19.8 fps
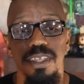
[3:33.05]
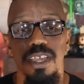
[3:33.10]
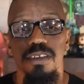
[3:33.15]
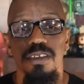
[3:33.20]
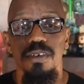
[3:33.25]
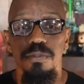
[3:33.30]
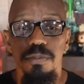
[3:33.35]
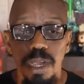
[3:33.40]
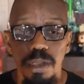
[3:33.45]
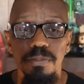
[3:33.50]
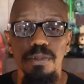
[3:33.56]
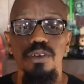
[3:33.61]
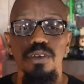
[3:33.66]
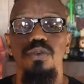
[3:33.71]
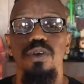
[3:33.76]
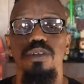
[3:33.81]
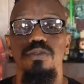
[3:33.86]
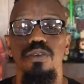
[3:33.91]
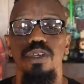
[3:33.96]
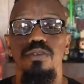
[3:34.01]
Remember
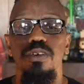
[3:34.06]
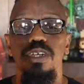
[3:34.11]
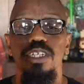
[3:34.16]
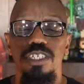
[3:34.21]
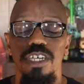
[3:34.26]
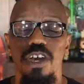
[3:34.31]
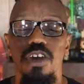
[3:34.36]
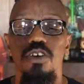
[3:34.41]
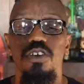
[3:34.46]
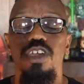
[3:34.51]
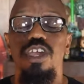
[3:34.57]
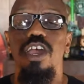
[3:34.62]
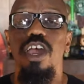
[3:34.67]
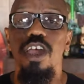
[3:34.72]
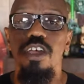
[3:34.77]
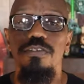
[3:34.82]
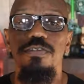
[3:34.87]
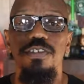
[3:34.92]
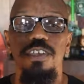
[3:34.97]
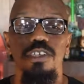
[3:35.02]
when we were told
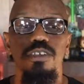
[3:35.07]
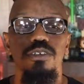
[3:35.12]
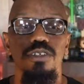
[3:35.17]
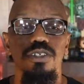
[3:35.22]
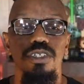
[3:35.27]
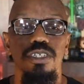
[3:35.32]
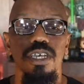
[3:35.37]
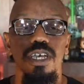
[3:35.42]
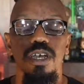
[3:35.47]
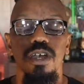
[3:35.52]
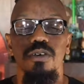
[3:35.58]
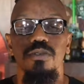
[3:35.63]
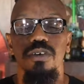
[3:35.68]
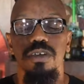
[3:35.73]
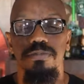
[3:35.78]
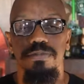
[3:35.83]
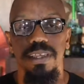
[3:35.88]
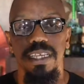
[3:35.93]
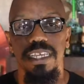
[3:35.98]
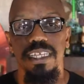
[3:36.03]
curfews
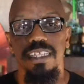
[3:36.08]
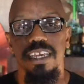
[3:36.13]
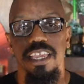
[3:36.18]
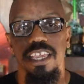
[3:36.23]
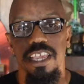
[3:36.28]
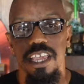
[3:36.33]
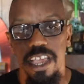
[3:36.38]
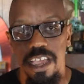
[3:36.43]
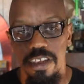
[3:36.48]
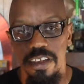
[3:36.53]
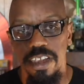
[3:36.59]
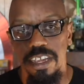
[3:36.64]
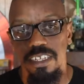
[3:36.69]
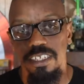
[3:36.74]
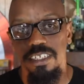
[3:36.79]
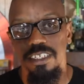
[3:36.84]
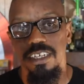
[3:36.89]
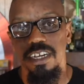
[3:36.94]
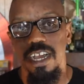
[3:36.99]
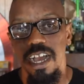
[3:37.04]
would be the
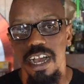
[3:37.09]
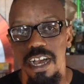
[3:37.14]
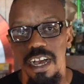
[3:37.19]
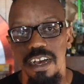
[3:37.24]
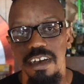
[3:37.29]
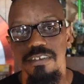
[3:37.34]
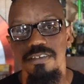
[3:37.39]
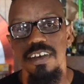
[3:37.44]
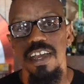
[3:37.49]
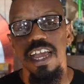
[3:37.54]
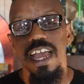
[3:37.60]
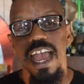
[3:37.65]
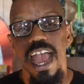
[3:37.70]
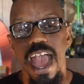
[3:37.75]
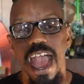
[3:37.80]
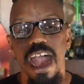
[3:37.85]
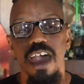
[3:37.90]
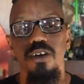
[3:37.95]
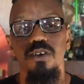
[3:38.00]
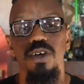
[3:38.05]
character of
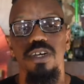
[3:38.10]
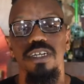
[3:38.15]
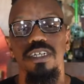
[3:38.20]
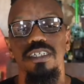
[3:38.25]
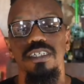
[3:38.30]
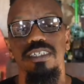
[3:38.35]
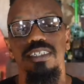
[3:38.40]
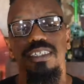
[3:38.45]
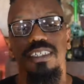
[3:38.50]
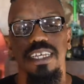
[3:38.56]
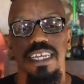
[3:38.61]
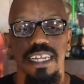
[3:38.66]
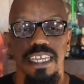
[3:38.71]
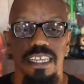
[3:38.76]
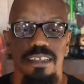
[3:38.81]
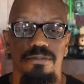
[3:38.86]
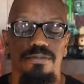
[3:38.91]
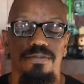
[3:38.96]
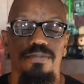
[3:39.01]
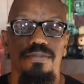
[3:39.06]
our
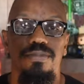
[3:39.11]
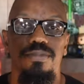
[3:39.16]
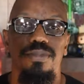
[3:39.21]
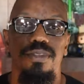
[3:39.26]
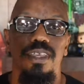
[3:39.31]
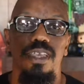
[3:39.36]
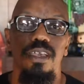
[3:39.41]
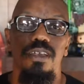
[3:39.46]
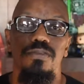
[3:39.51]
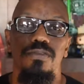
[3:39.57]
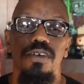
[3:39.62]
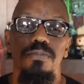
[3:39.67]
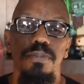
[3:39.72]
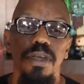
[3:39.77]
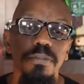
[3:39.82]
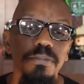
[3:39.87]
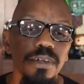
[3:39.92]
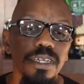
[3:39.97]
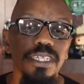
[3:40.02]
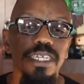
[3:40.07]
city.
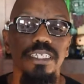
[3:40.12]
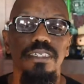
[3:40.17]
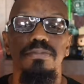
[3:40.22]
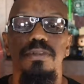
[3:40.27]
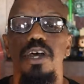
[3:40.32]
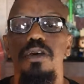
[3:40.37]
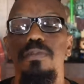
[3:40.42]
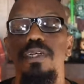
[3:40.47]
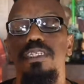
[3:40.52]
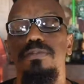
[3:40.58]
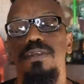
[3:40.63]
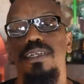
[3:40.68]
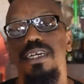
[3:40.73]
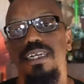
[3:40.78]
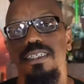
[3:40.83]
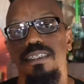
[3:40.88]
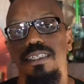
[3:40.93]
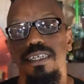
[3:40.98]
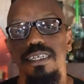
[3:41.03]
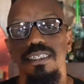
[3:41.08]
Remember these moments
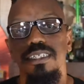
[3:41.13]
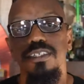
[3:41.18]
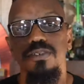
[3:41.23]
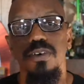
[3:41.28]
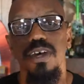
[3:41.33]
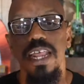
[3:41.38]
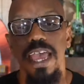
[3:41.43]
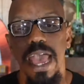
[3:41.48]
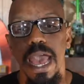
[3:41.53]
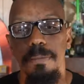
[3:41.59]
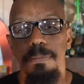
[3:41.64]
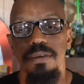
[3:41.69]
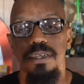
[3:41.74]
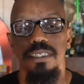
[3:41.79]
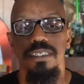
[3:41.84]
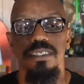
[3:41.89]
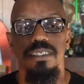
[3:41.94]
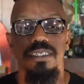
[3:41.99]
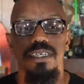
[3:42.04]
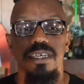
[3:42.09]
because this is what
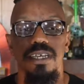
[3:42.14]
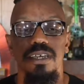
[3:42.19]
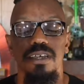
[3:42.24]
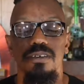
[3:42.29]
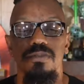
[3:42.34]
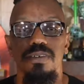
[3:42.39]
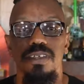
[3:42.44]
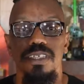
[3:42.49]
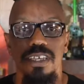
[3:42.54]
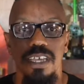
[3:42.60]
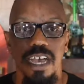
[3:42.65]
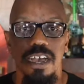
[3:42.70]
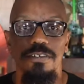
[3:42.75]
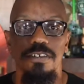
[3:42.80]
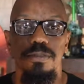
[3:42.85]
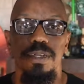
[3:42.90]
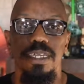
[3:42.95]
happens with government.